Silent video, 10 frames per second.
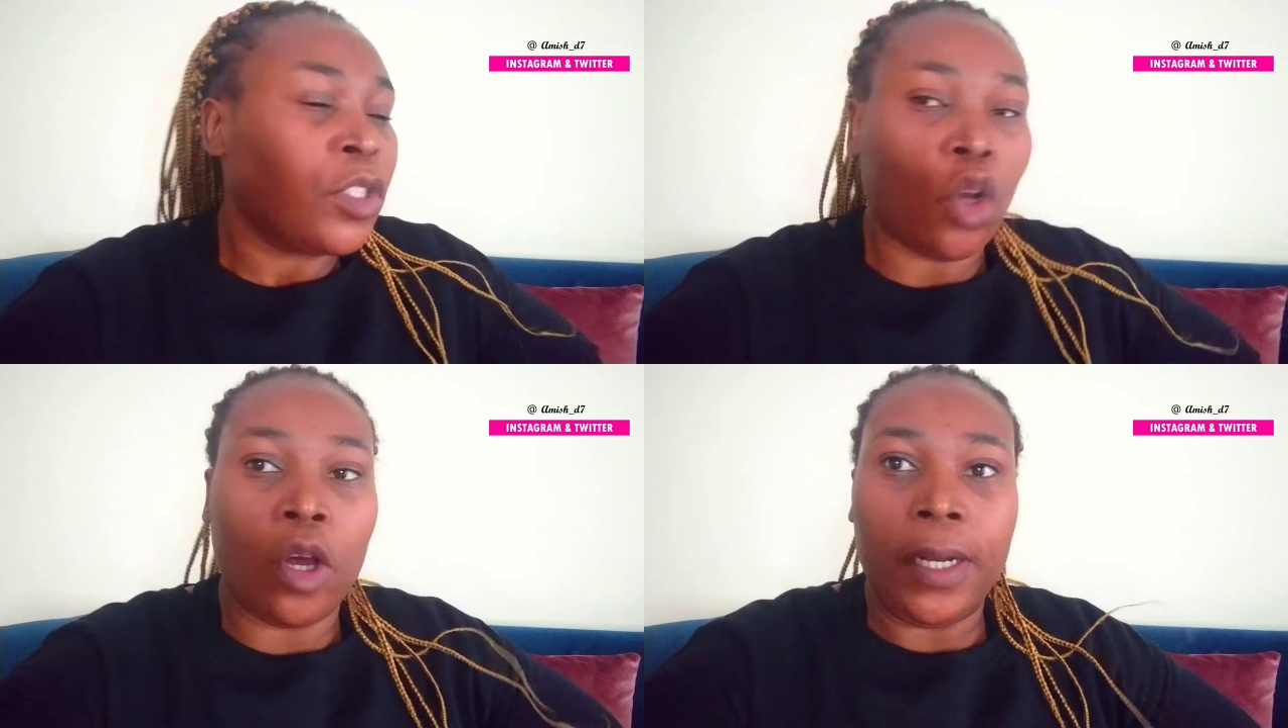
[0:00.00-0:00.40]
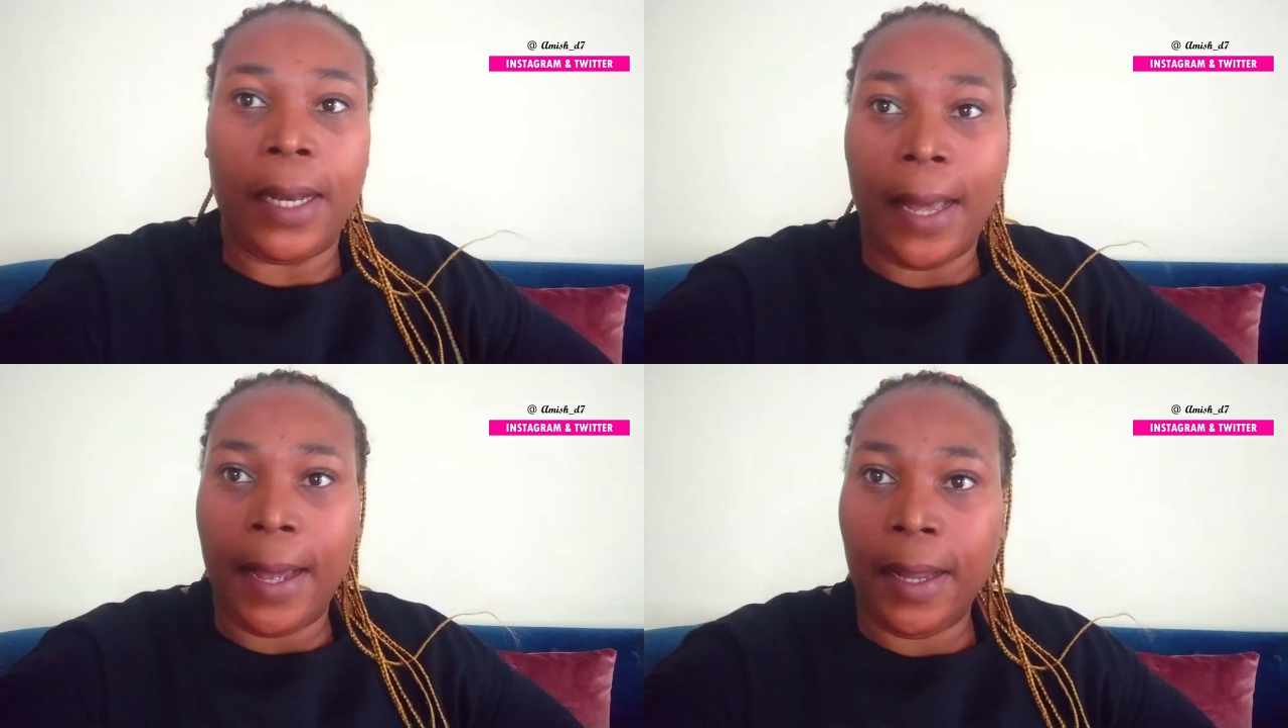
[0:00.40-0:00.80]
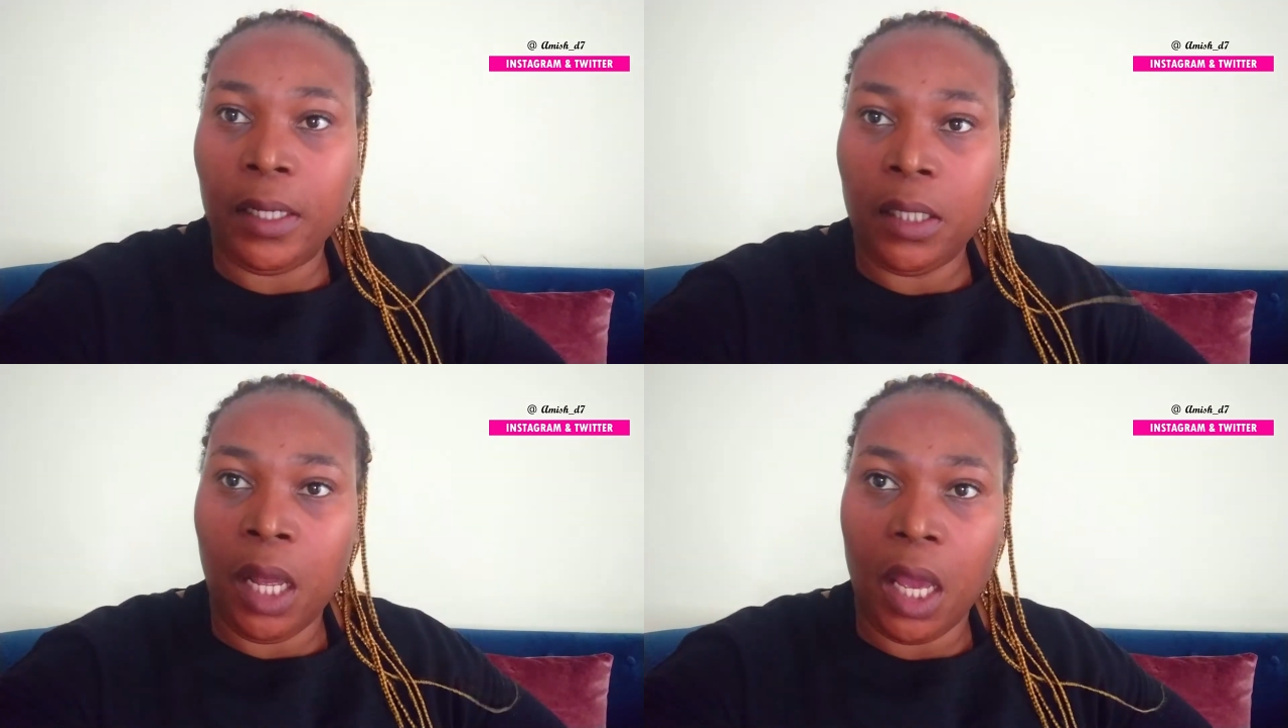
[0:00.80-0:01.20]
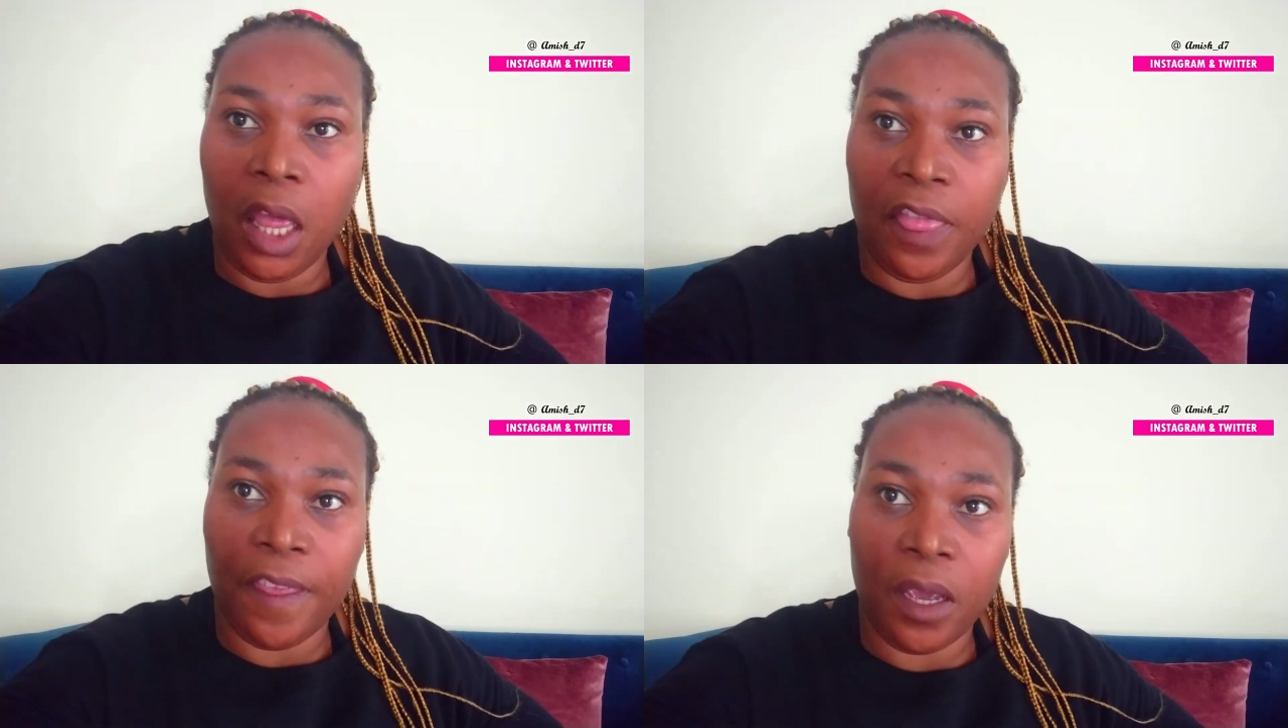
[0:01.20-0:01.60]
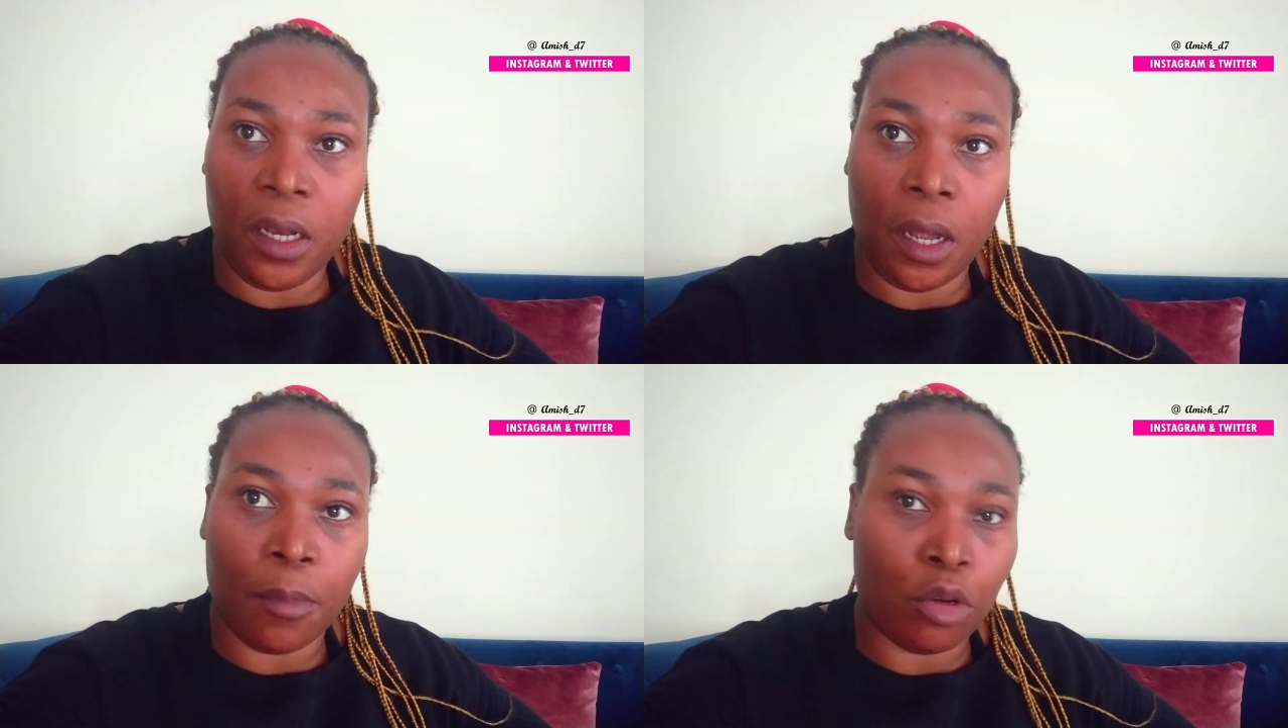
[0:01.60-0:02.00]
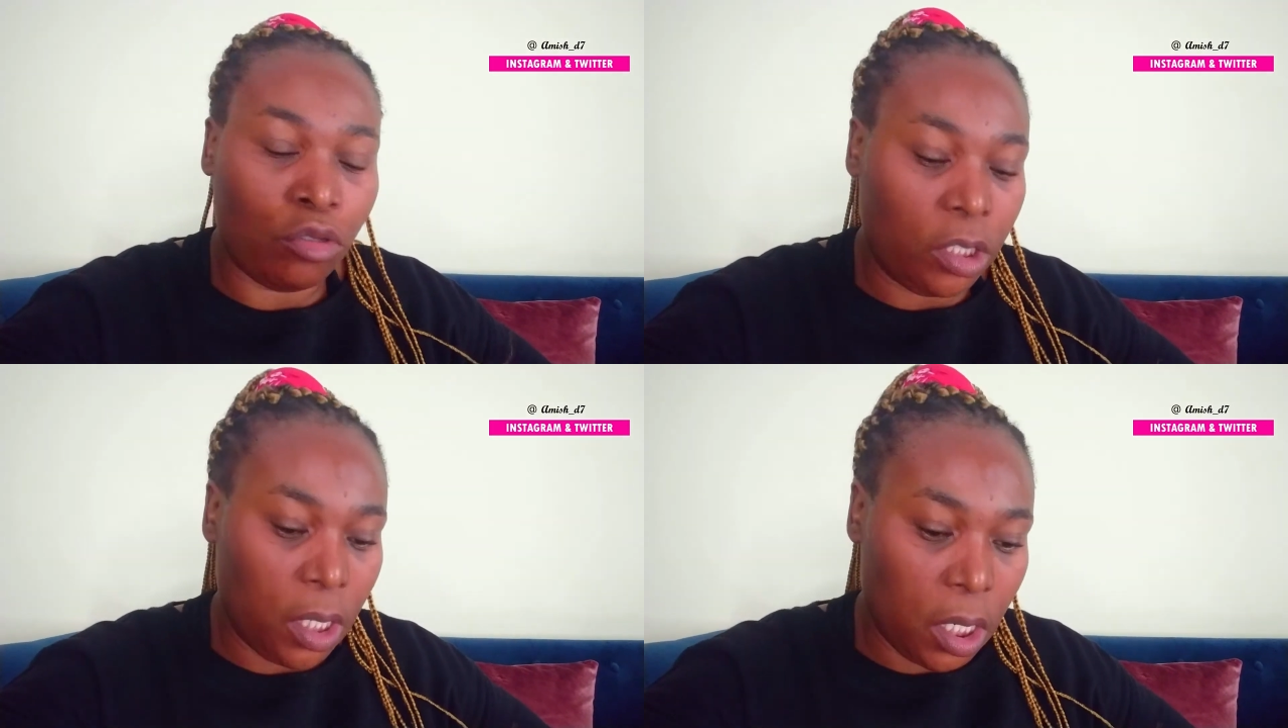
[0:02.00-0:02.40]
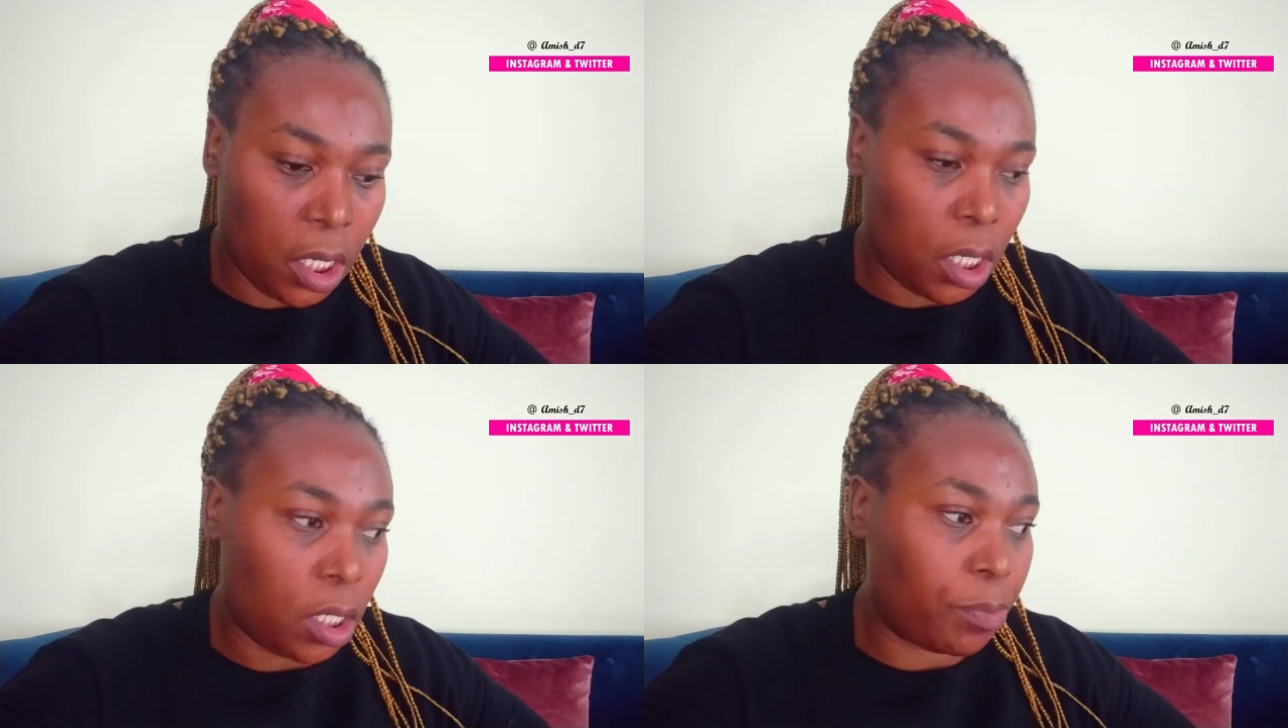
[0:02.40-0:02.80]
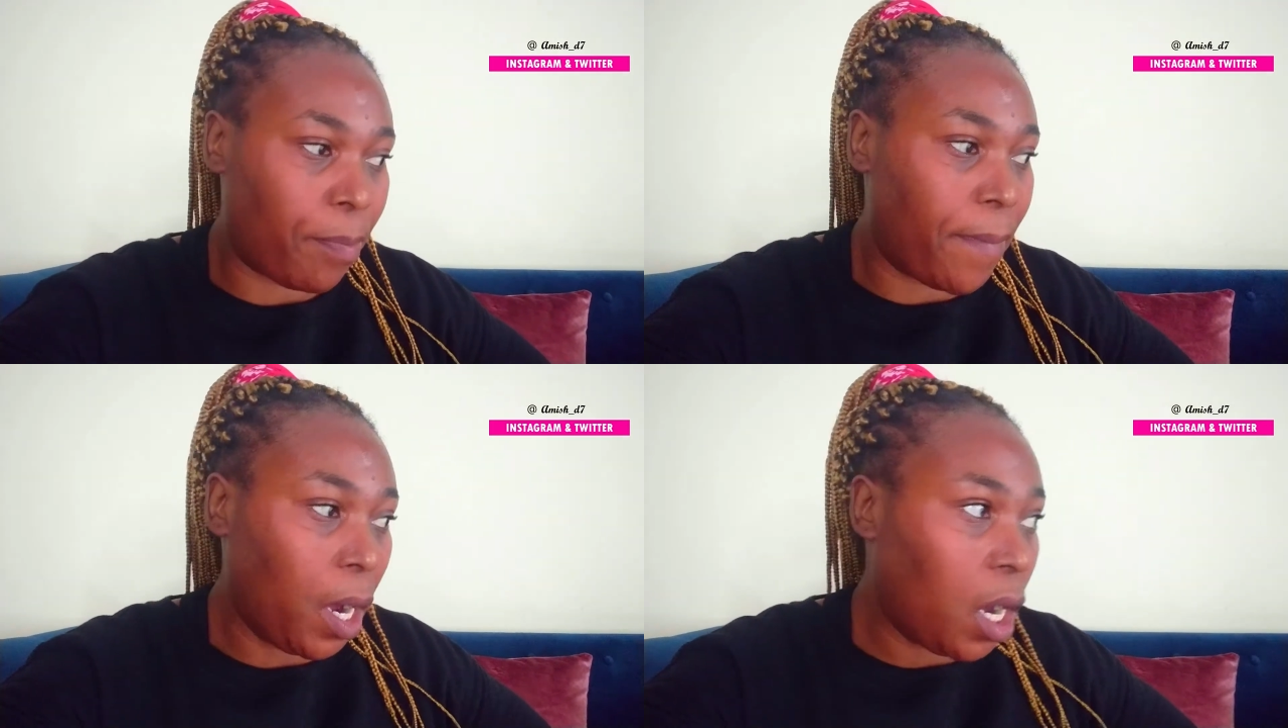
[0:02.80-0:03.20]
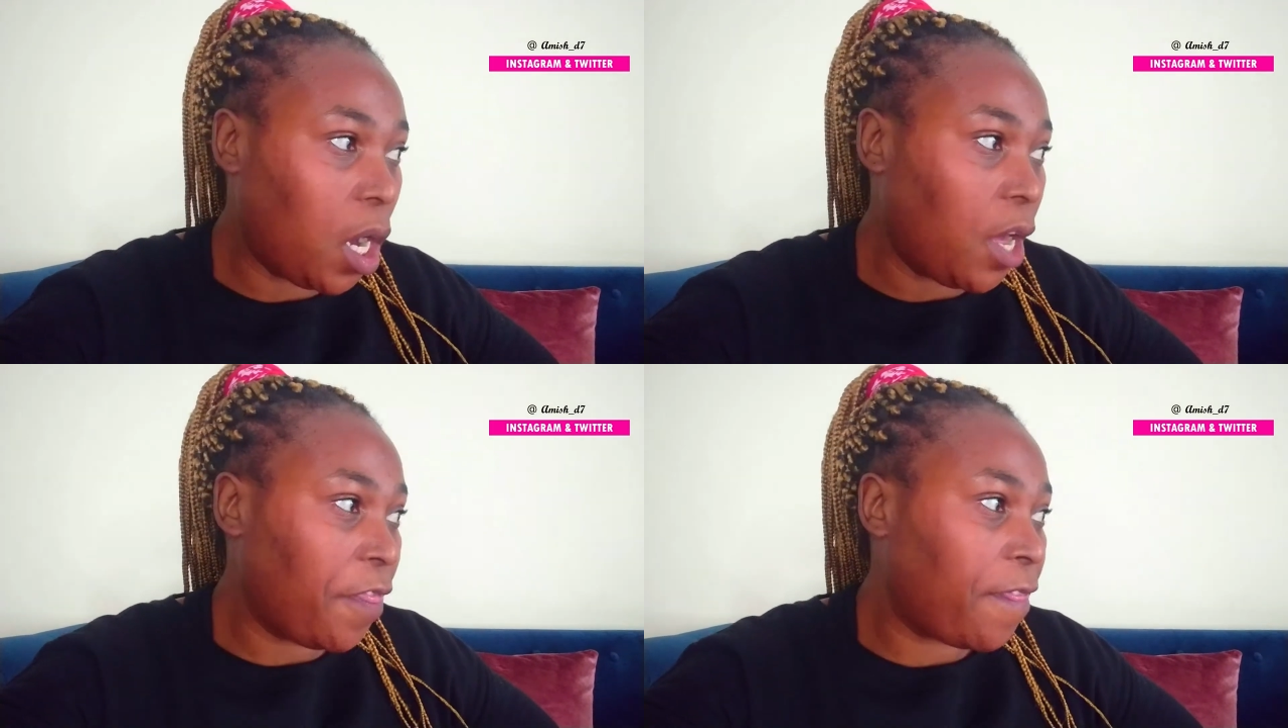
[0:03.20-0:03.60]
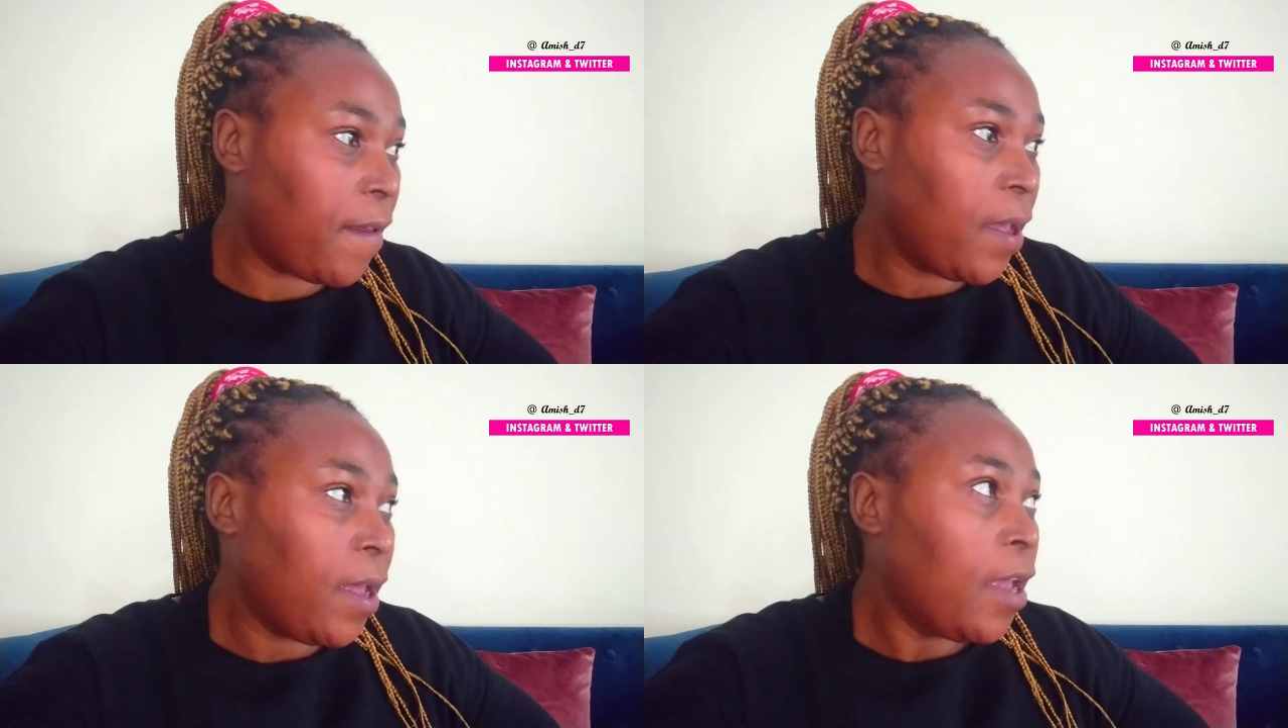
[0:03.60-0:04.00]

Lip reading: online, and then I'm going to take a bath